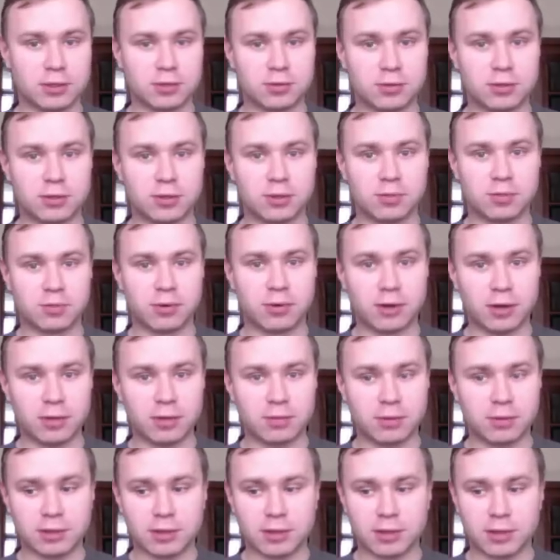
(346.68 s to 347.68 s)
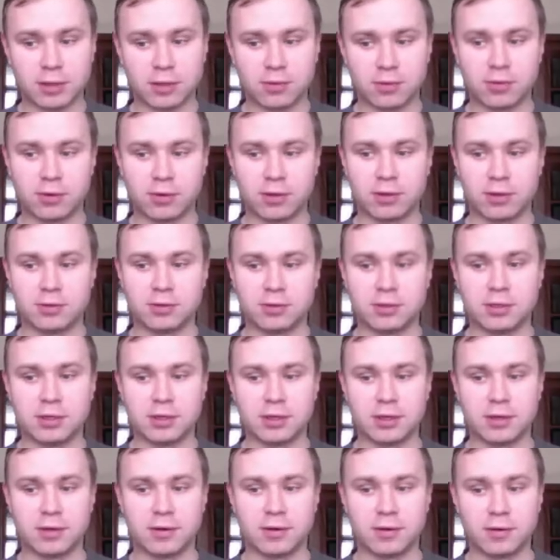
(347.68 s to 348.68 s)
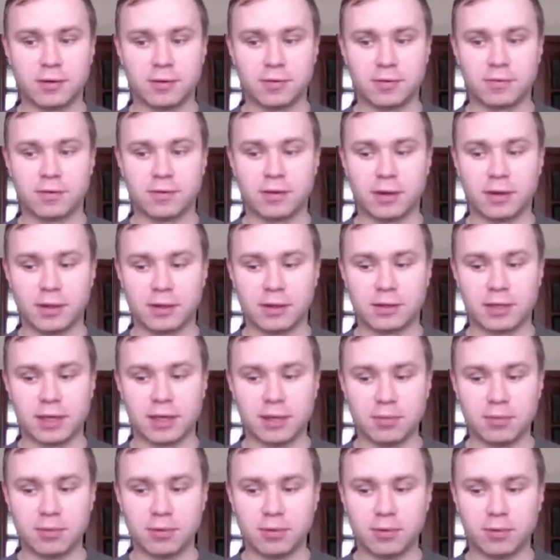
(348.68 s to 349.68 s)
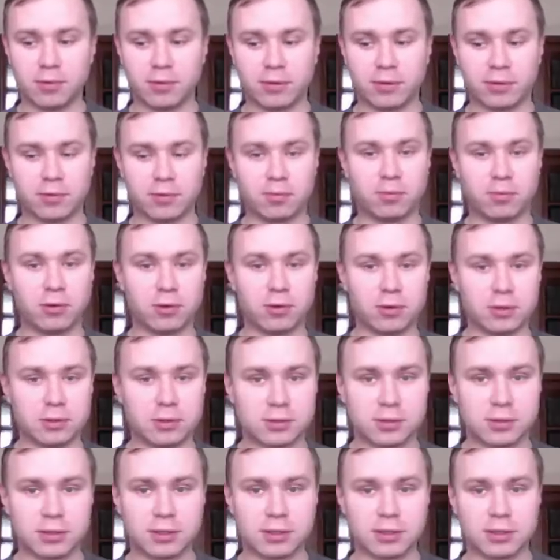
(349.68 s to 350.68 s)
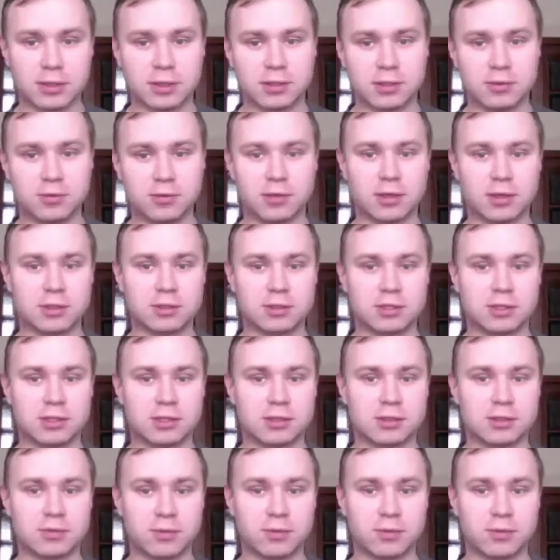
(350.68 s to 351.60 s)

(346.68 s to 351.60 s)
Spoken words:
an apartment and you see a table with the bottles on it, and you can just,